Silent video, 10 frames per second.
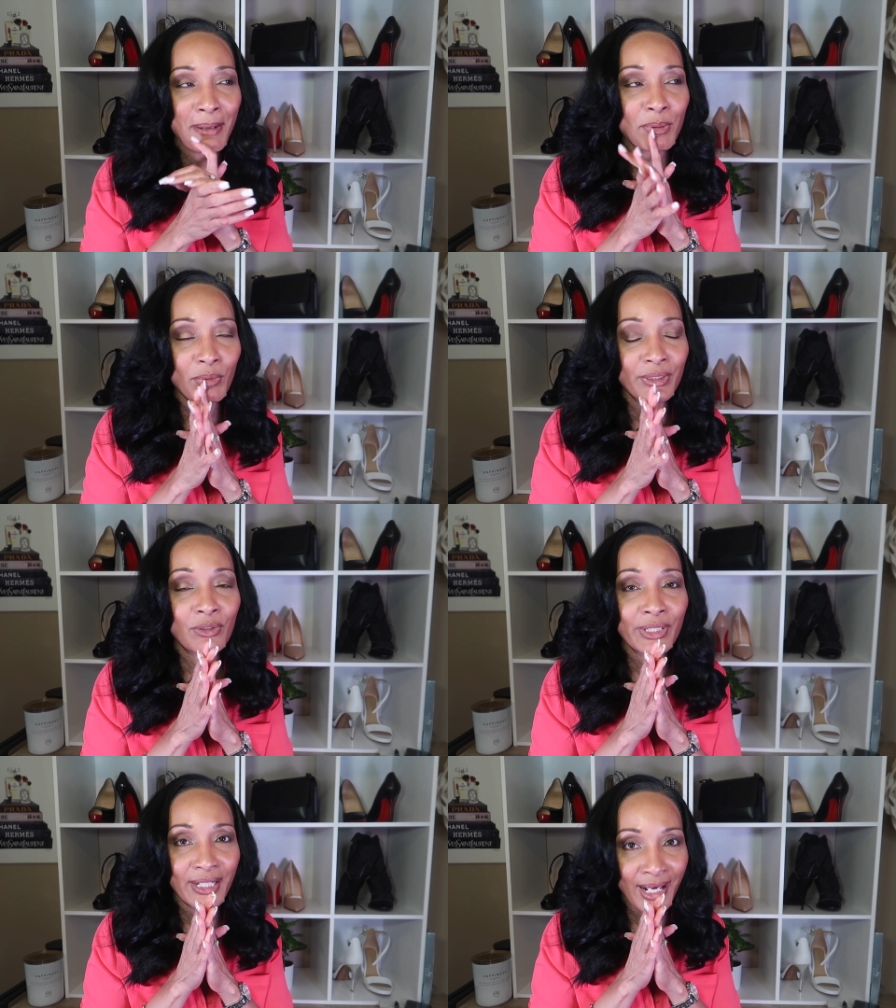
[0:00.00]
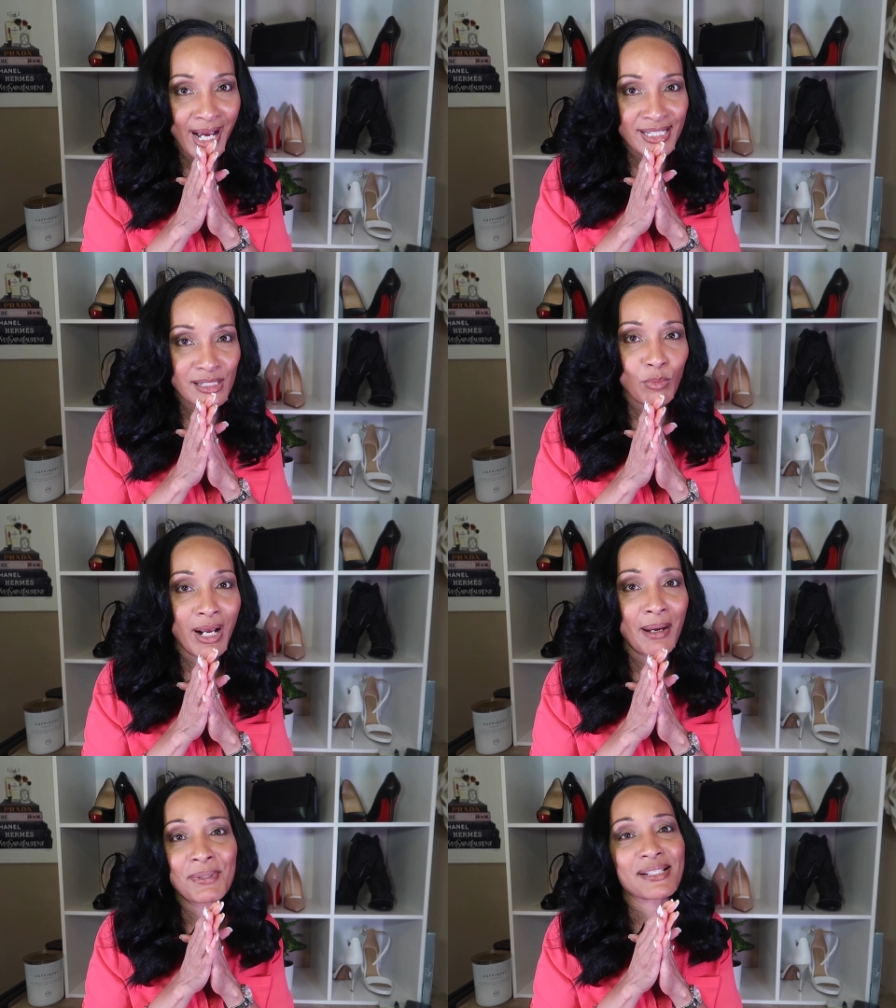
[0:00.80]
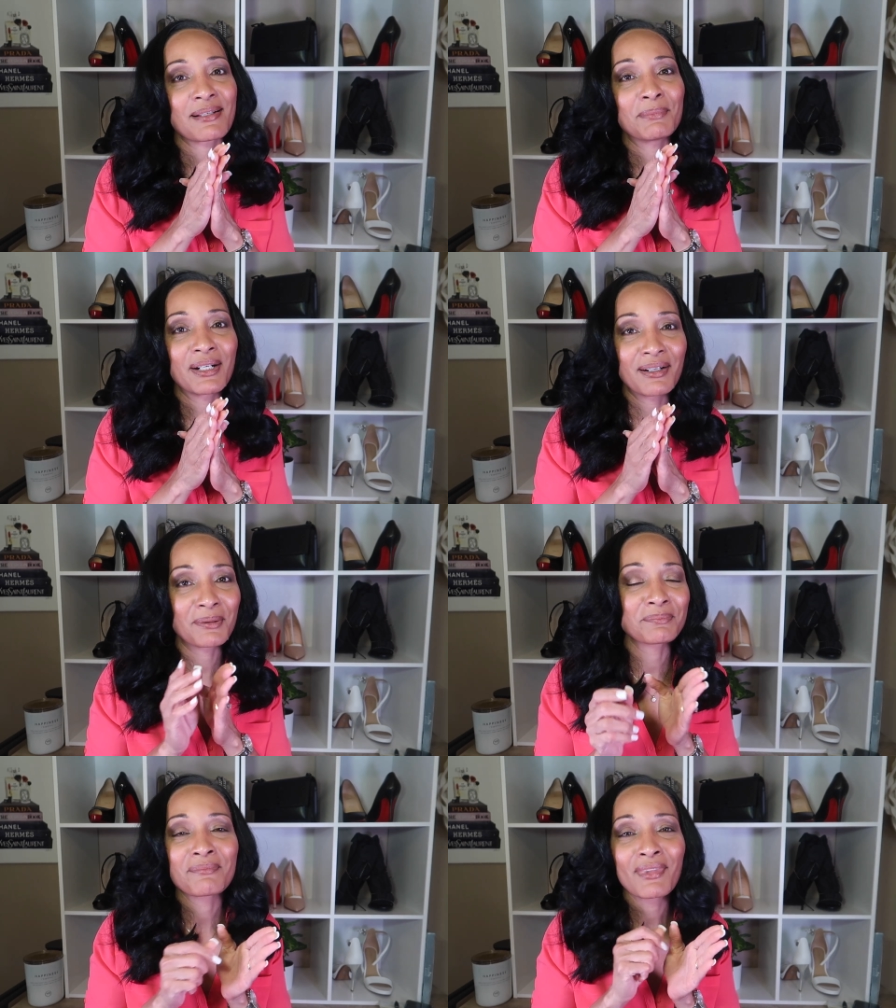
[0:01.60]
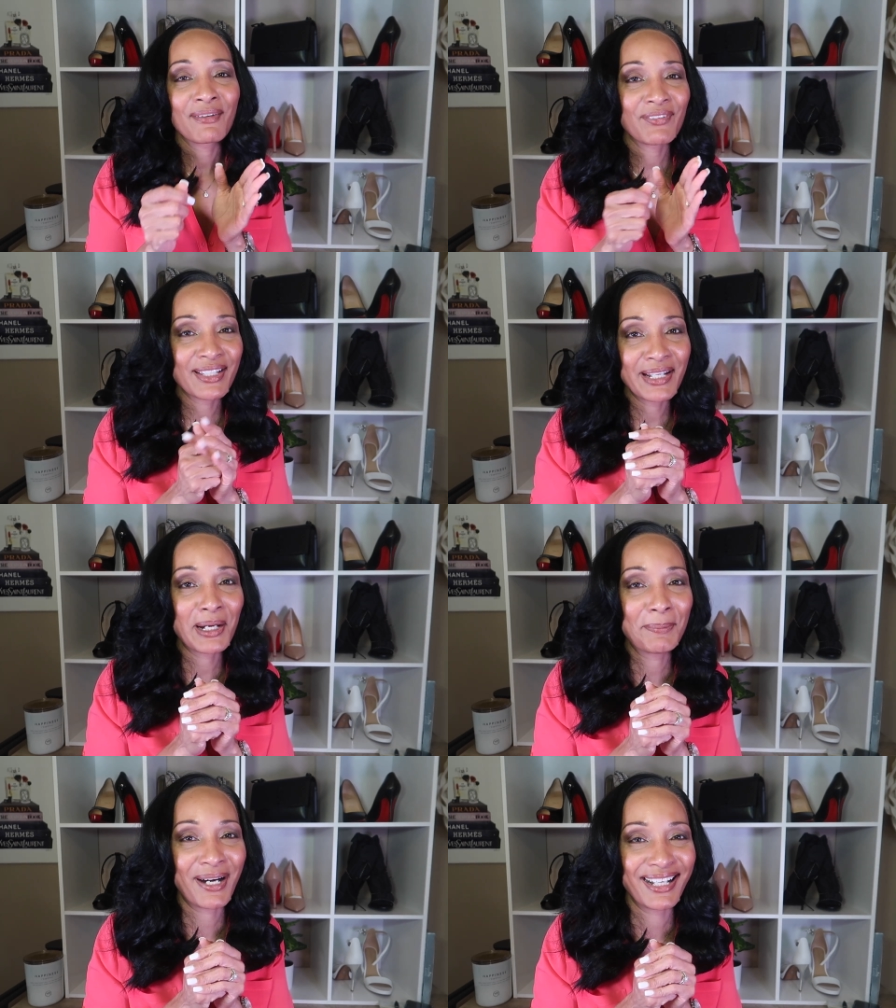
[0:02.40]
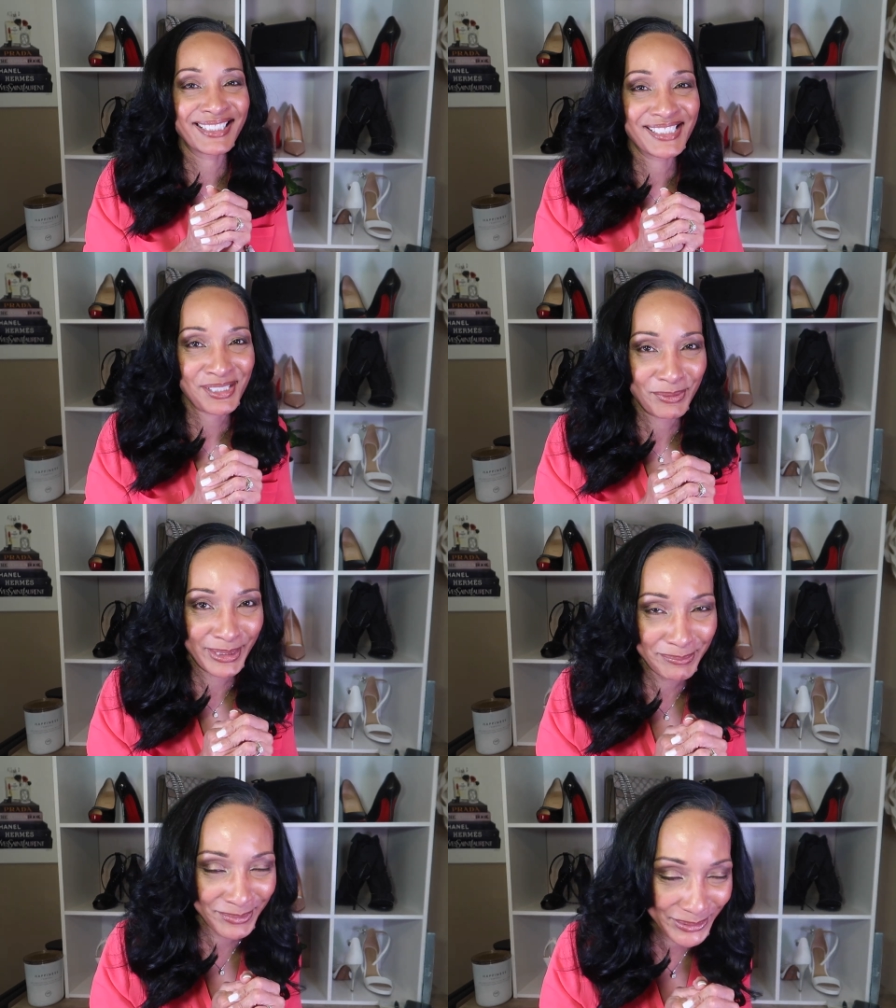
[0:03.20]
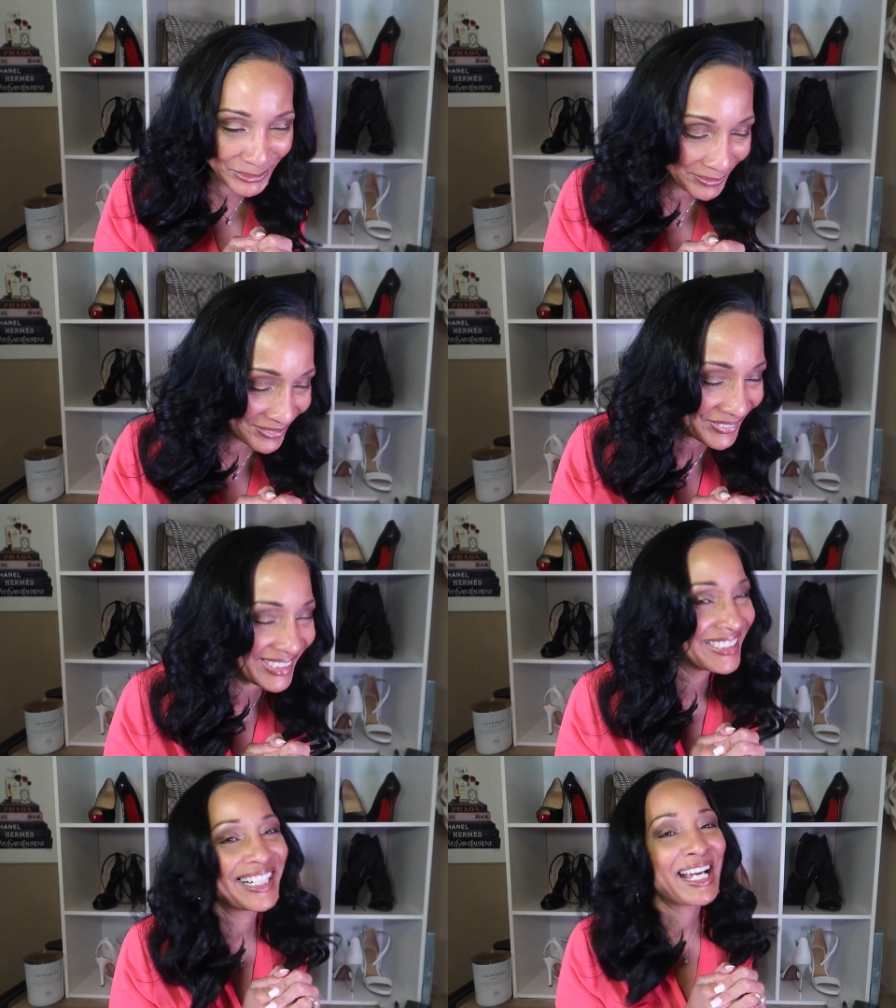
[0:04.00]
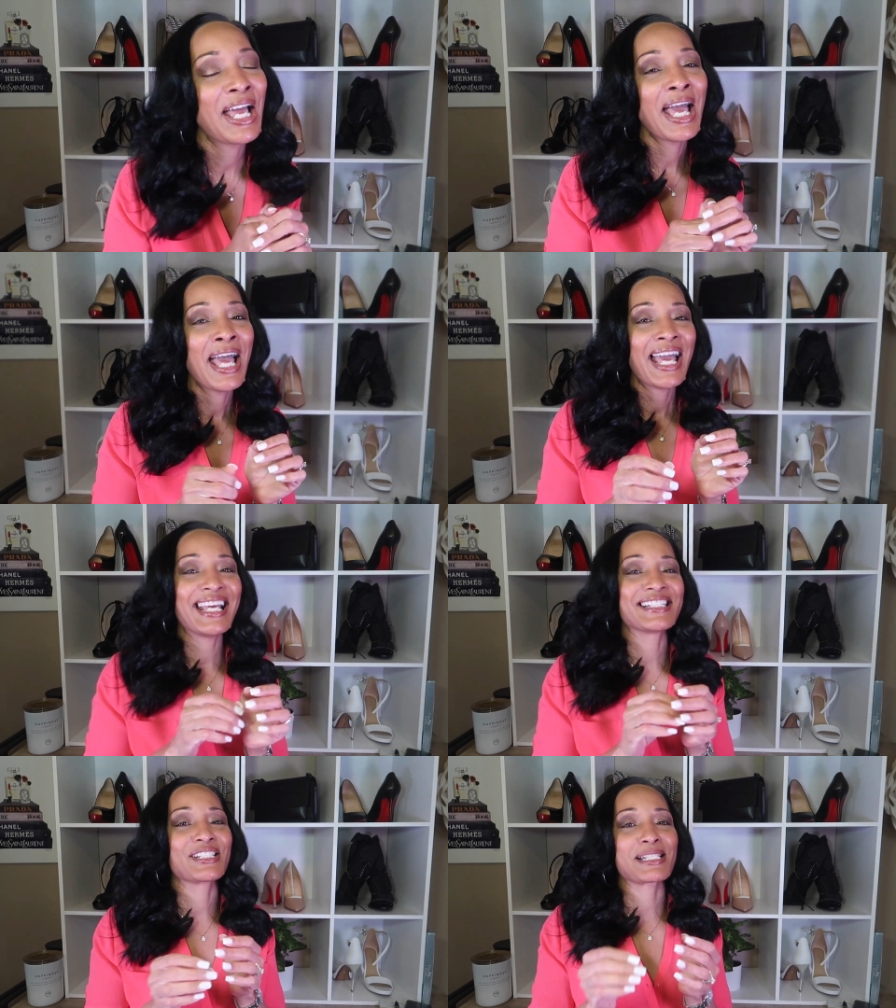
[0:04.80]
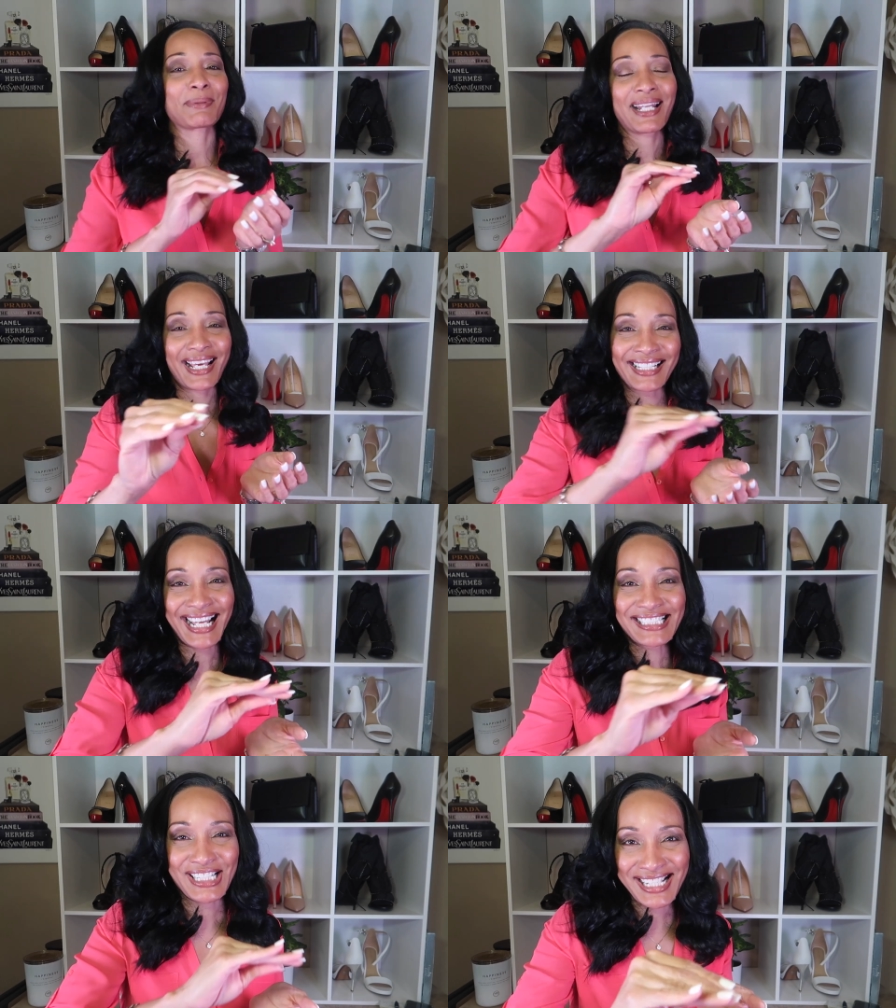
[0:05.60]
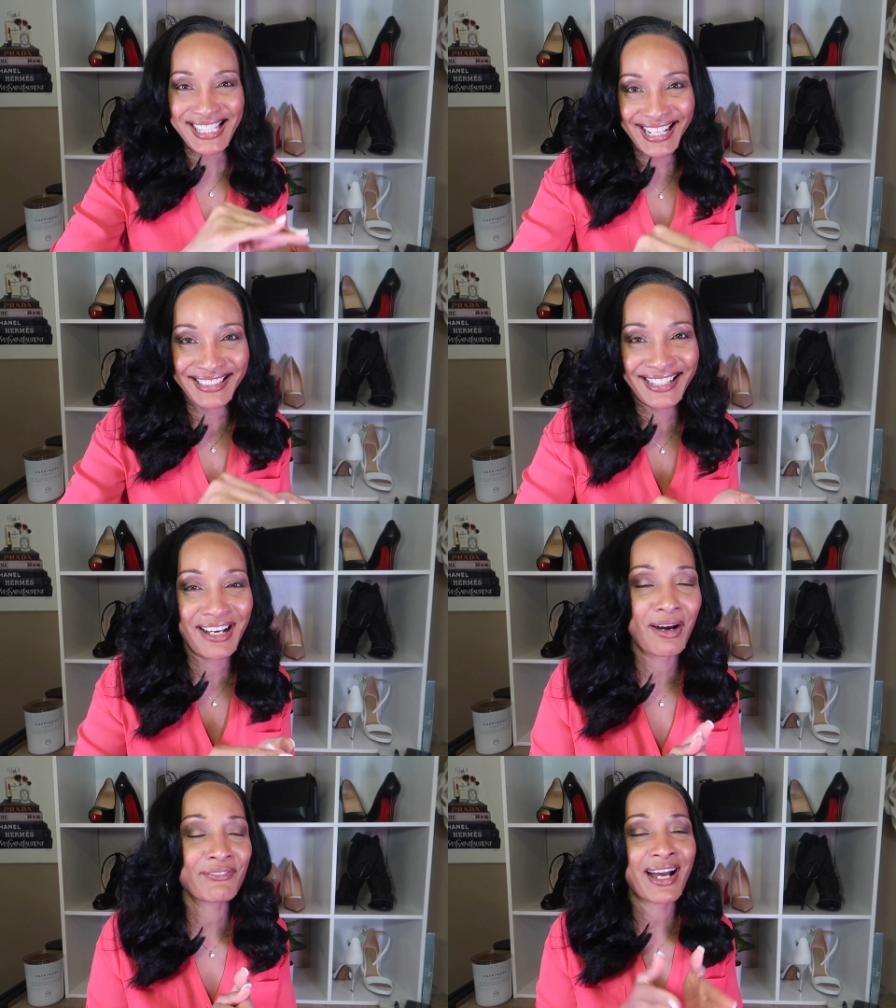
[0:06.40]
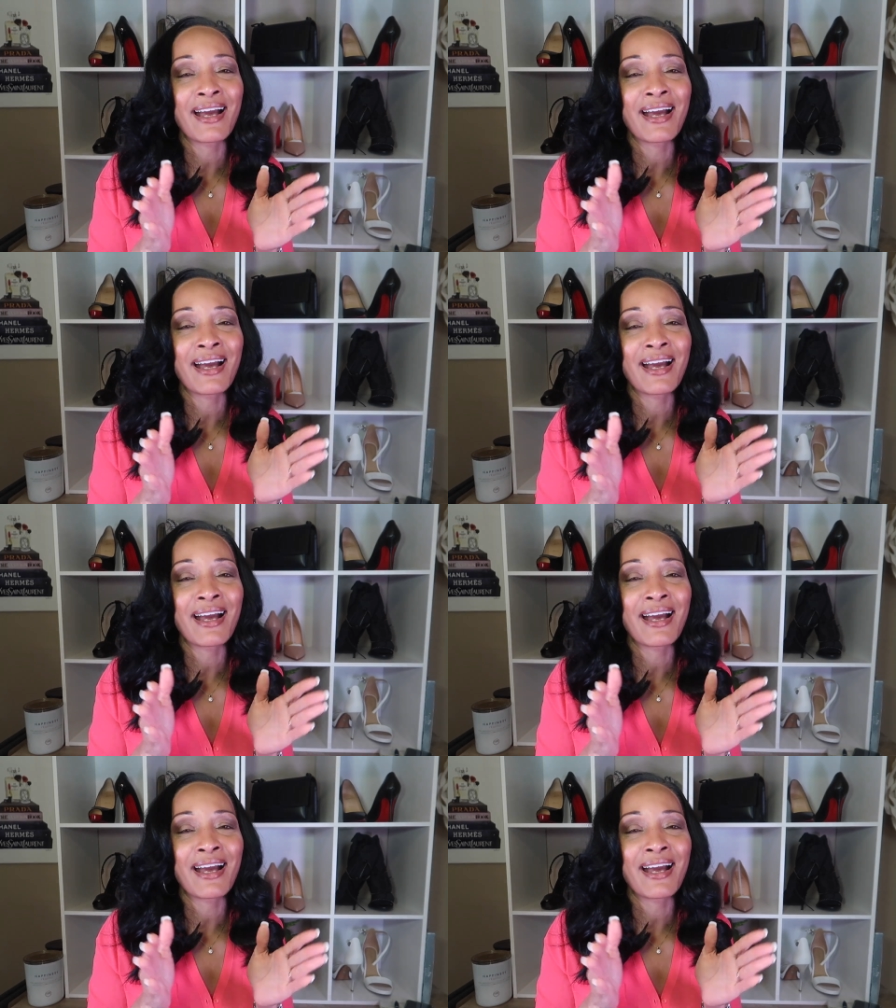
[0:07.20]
I'll be wanting to go get a cotton swab and some fingernail polish remover and just be like, can I just take that off?